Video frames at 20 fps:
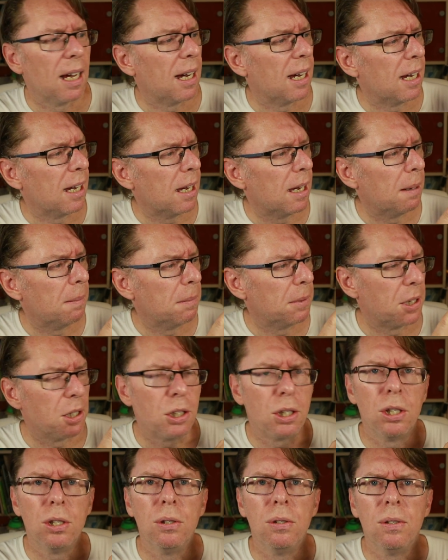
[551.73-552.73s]

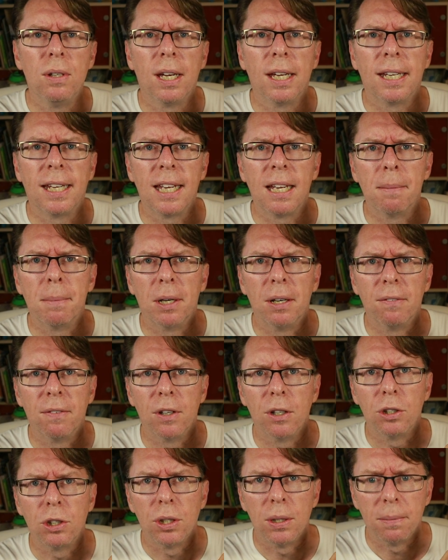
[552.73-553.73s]
the 2 GB
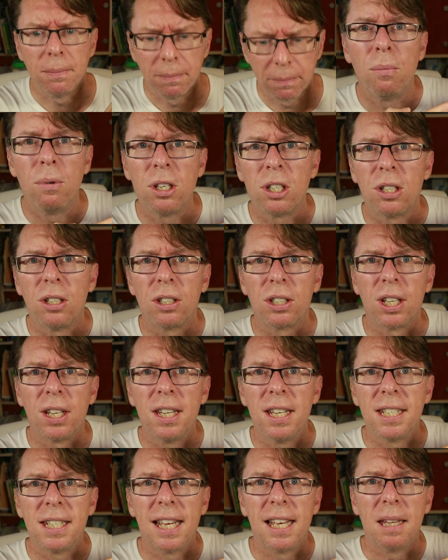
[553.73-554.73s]
version, which looks like
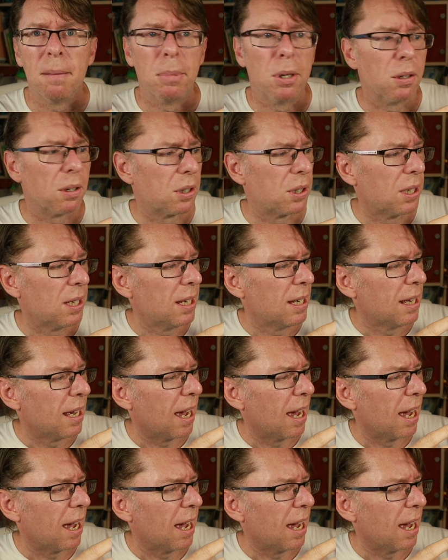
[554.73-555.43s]
this out of the box.